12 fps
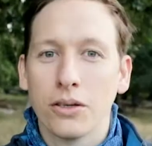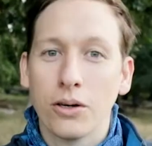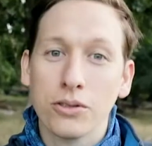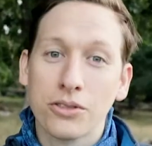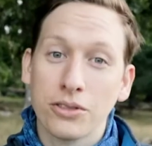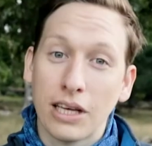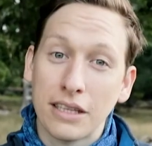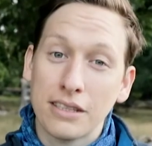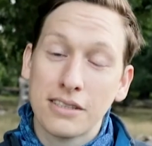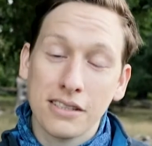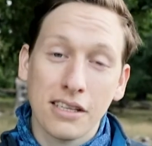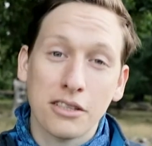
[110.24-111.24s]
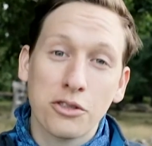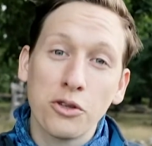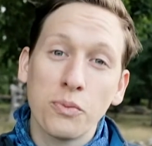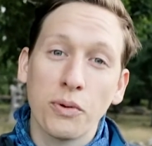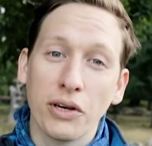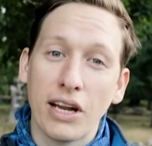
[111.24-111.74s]
Also, that this is a
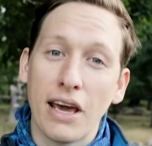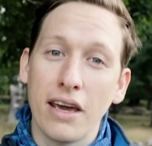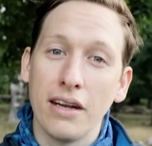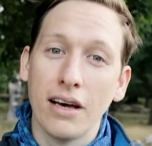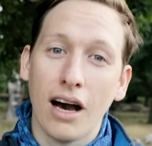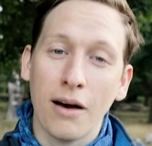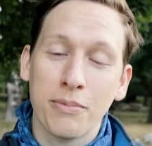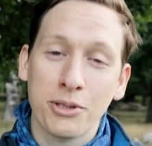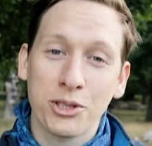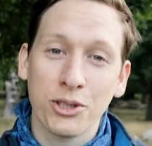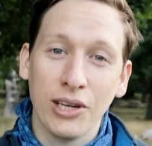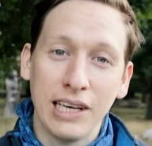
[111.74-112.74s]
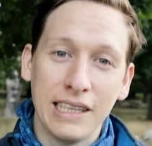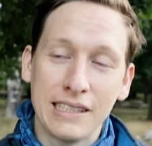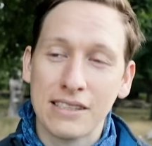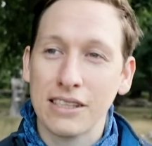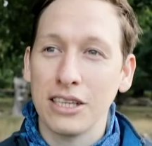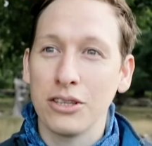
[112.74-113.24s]
2.8 aperture
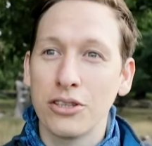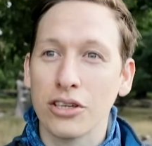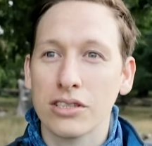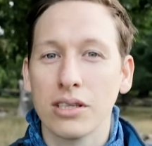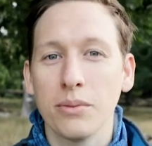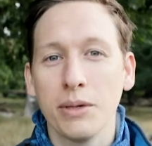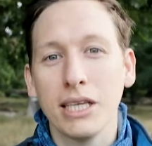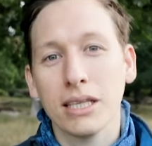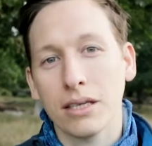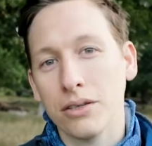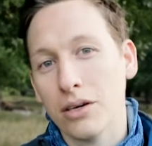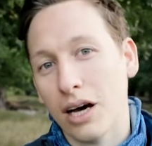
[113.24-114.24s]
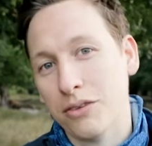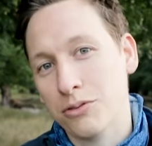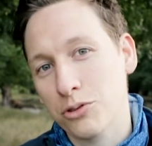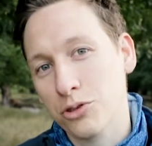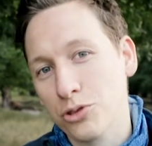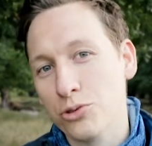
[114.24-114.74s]
lens, it doesn't mean that you have
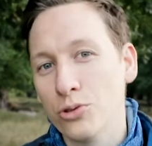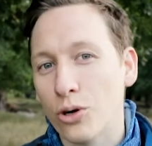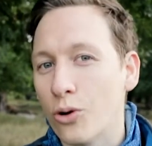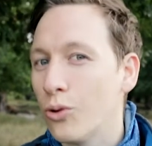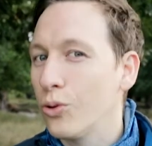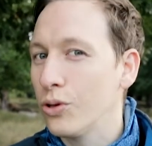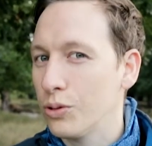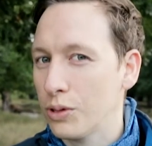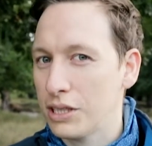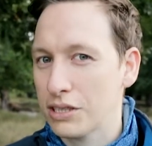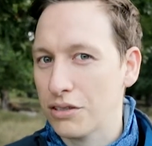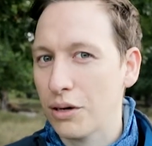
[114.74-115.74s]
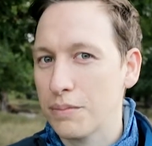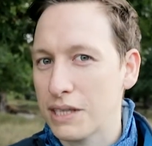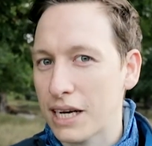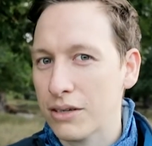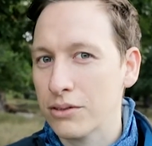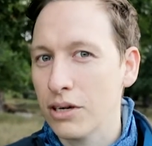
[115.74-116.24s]
to shoot all the way stop
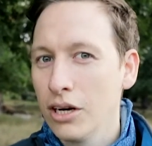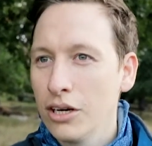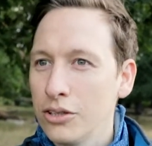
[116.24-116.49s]
down.